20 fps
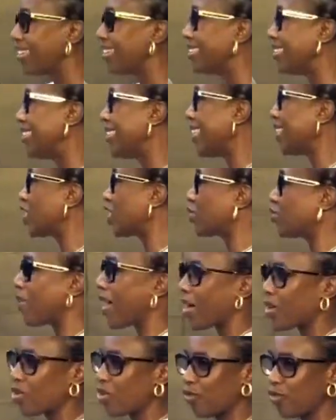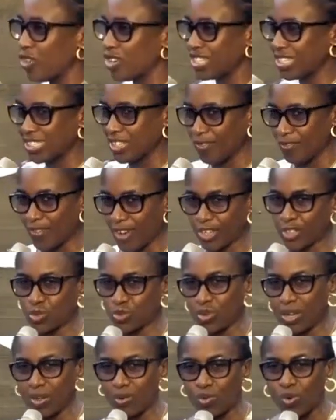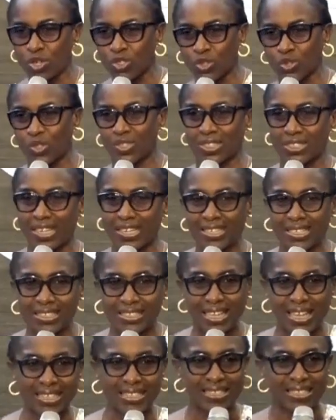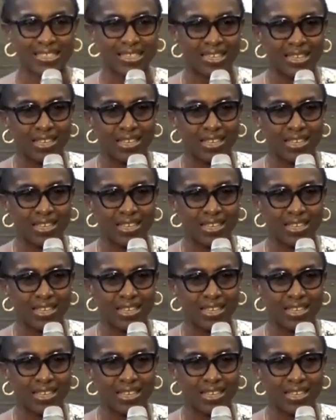this microphone is effectual, what you're saying is that